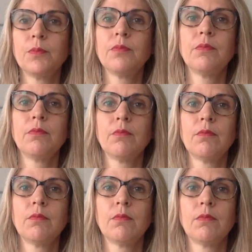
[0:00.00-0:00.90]

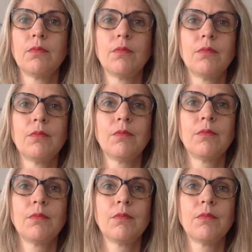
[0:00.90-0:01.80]
No one is speaking in this clip.